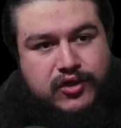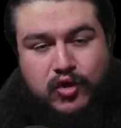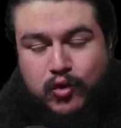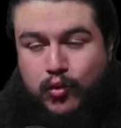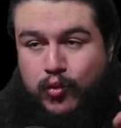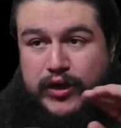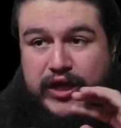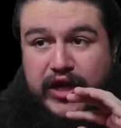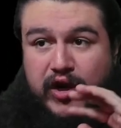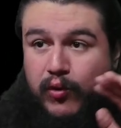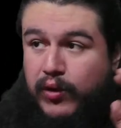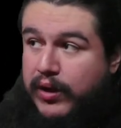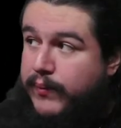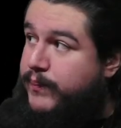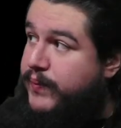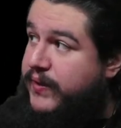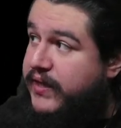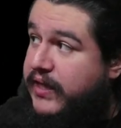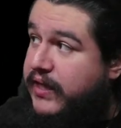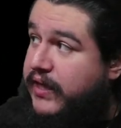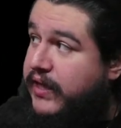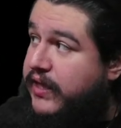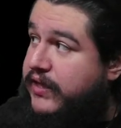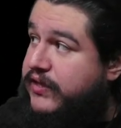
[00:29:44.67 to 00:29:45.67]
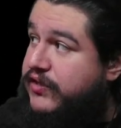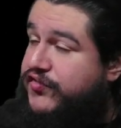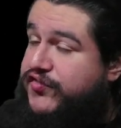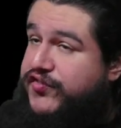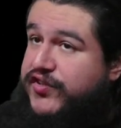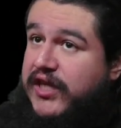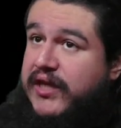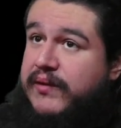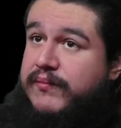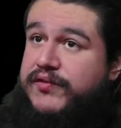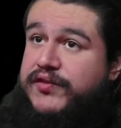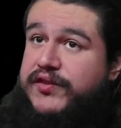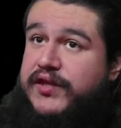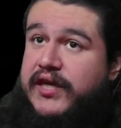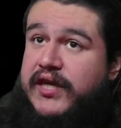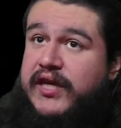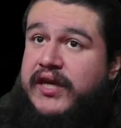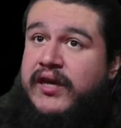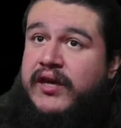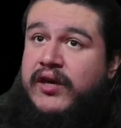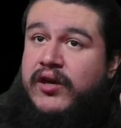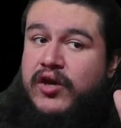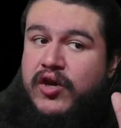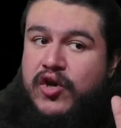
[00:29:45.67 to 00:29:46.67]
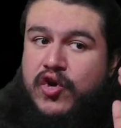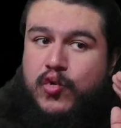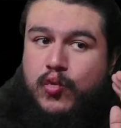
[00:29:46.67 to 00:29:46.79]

We are repeating the same thing,